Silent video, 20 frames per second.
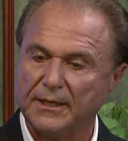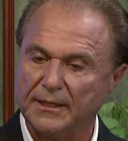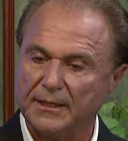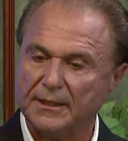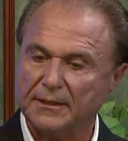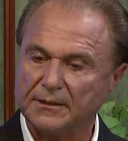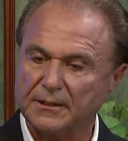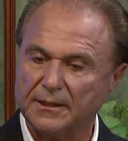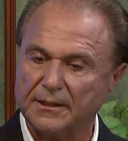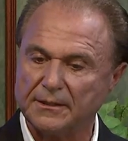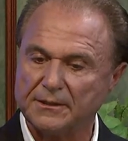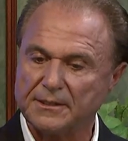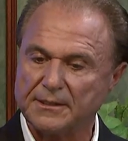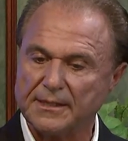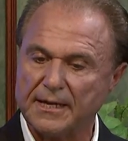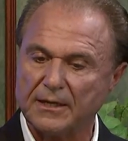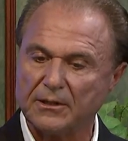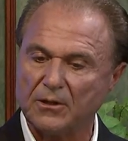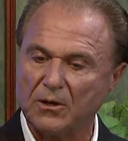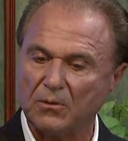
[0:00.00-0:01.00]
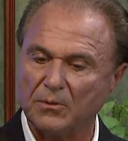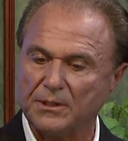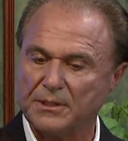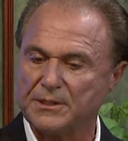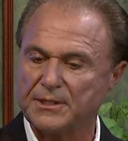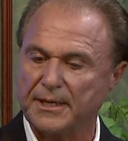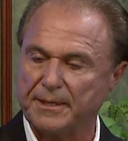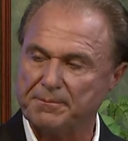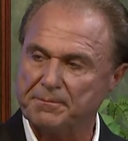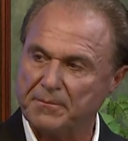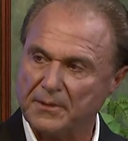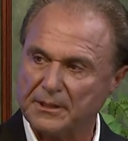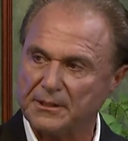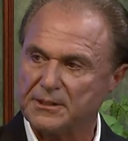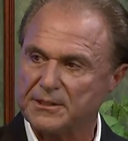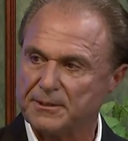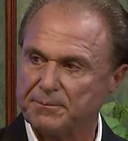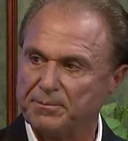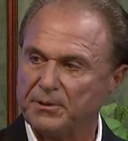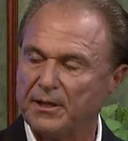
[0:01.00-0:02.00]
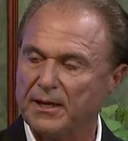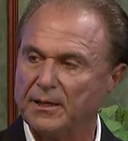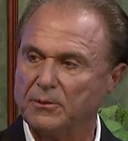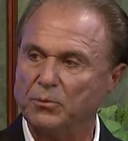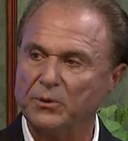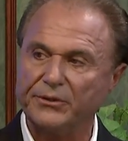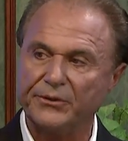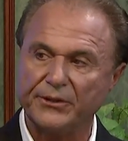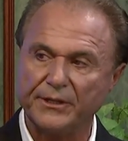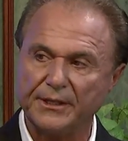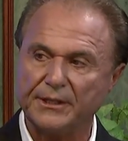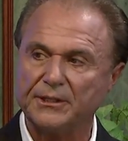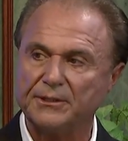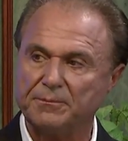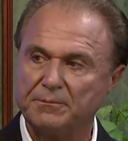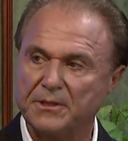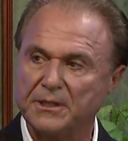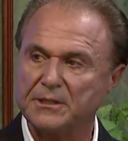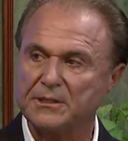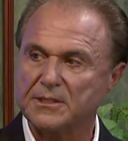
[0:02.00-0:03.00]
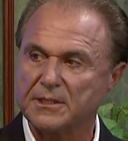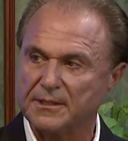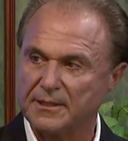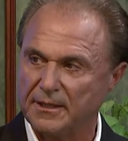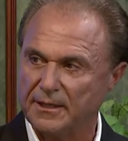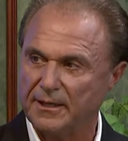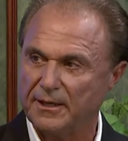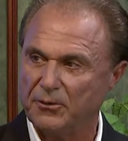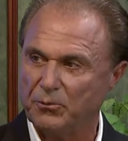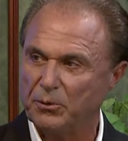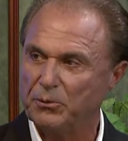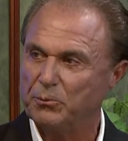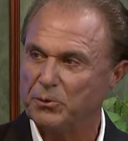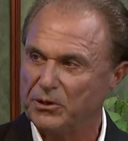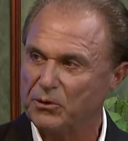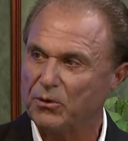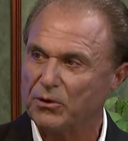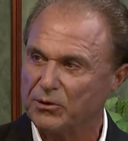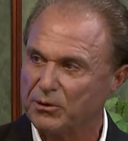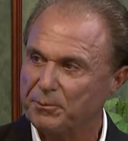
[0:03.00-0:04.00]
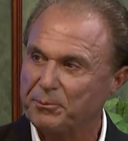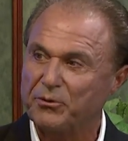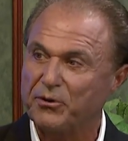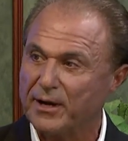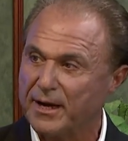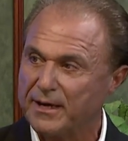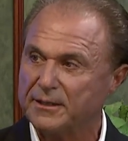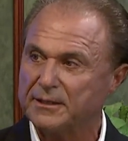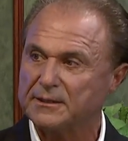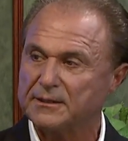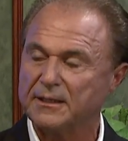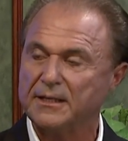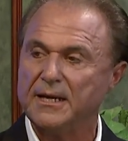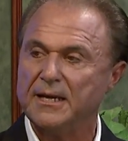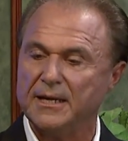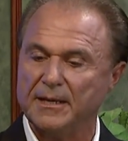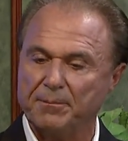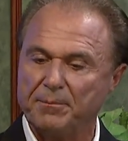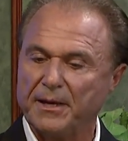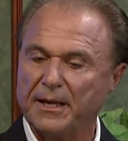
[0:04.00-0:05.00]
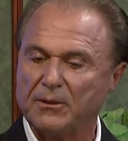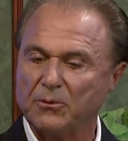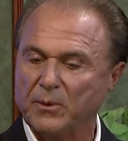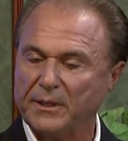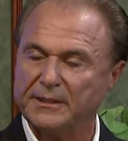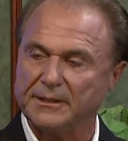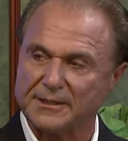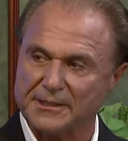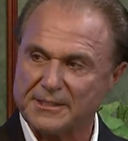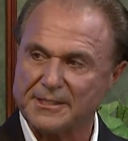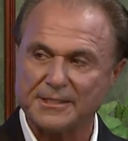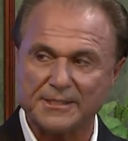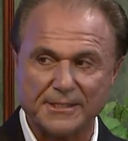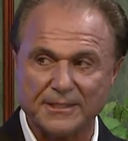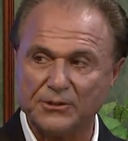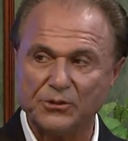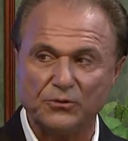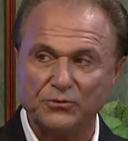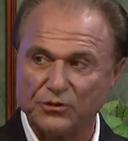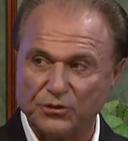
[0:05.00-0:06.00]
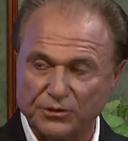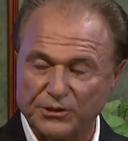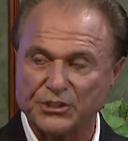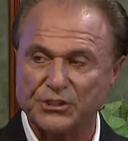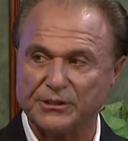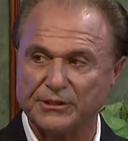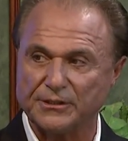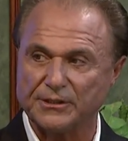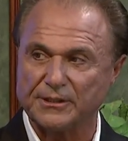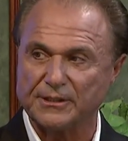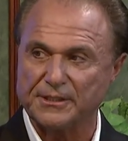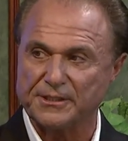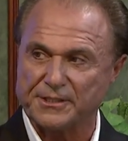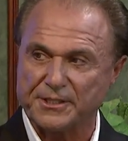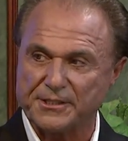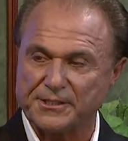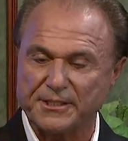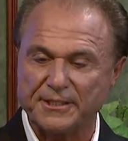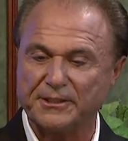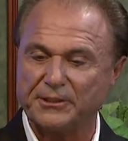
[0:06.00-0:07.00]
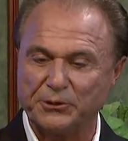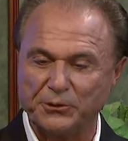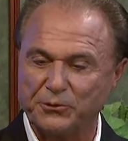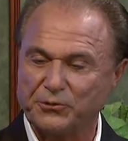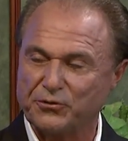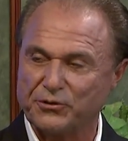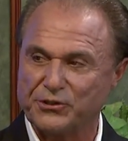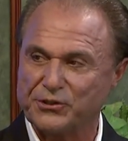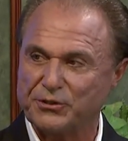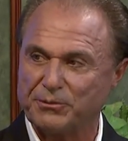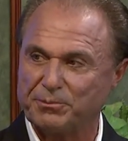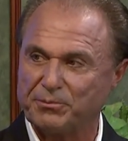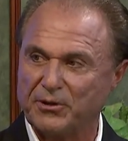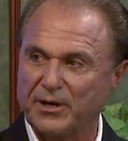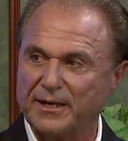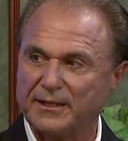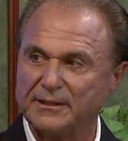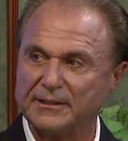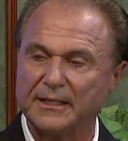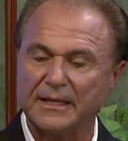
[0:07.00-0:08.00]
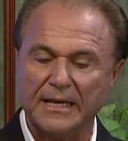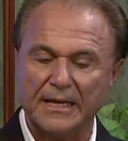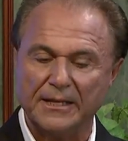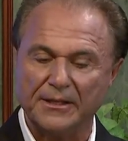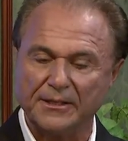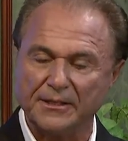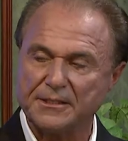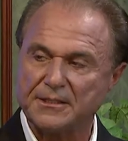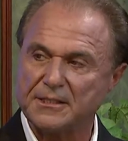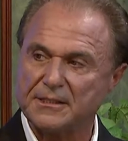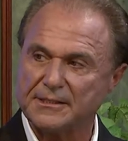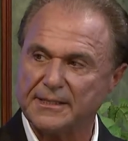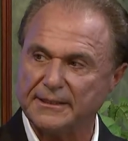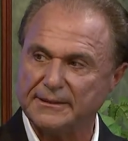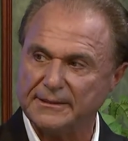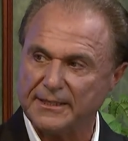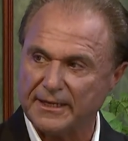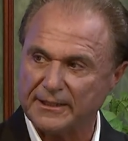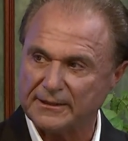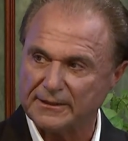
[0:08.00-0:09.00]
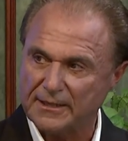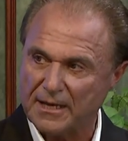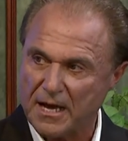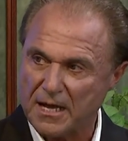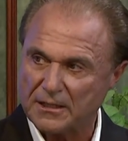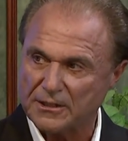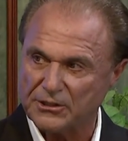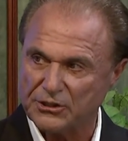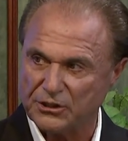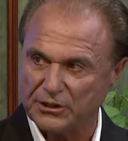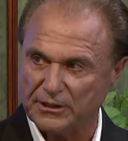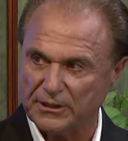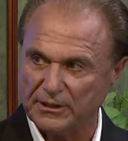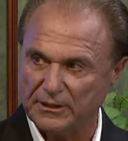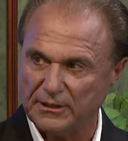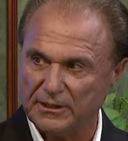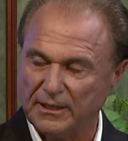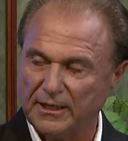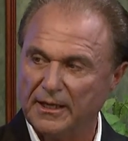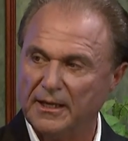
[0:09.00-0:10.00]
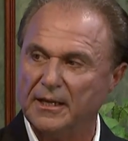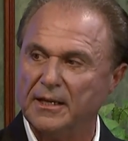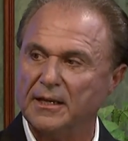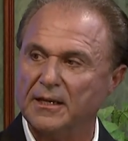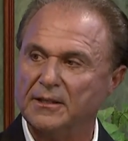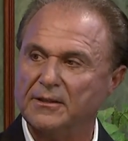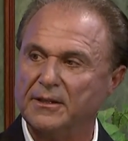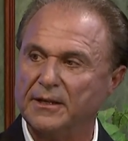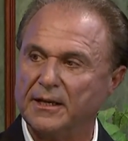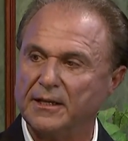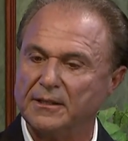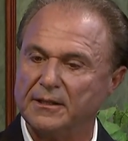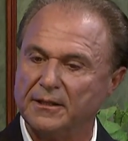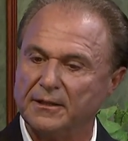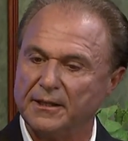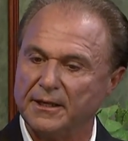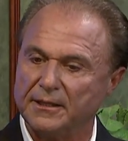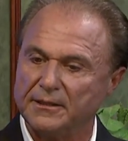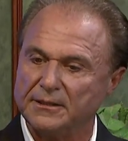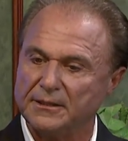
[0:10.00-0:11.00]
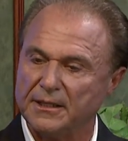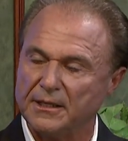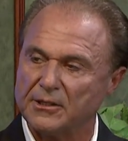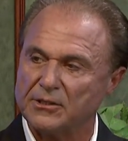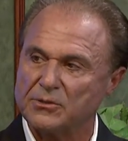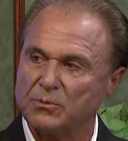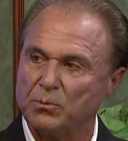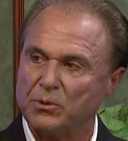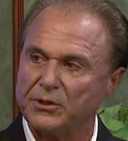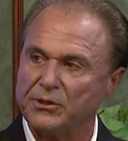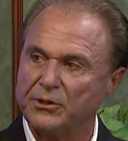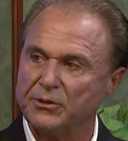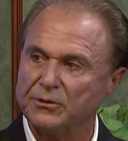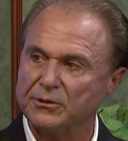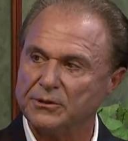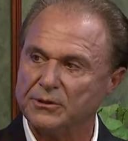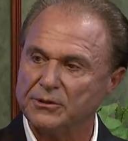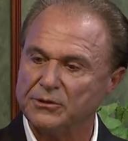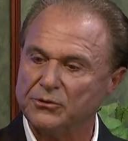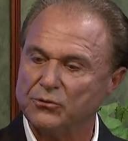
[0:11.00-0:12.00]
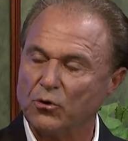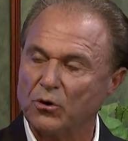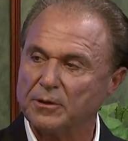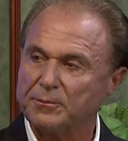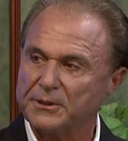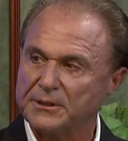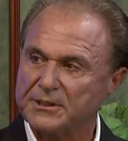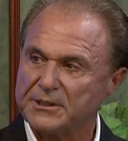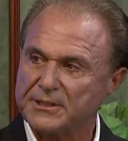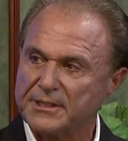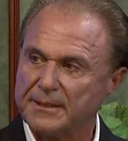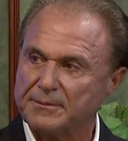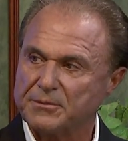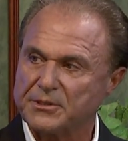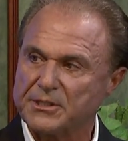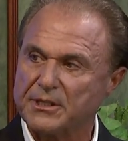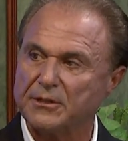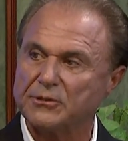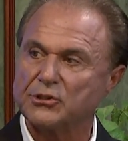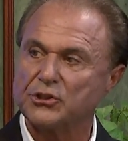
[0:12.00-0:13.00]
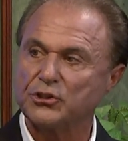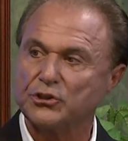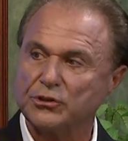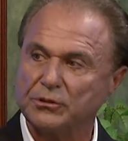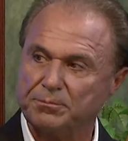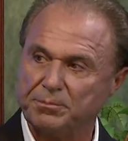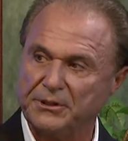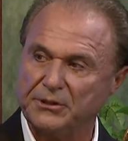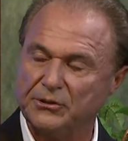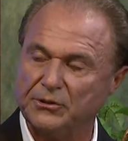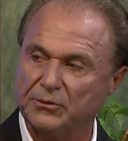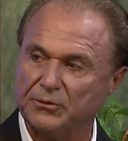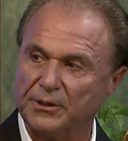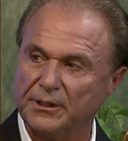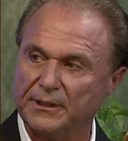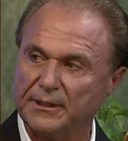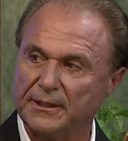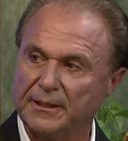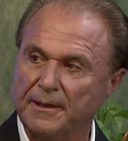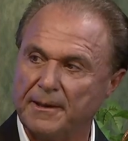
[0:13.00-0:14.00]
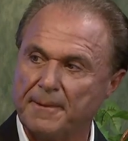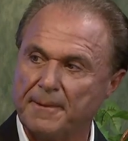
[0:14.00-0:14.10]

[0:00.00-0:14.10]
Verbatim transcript: it, it's not always a month supply. We think in months uh, when we order a product. And by the way, this is in nutrition. This isn't a nutritional product. This is a technology that, that does what your dormant stem cells should be doing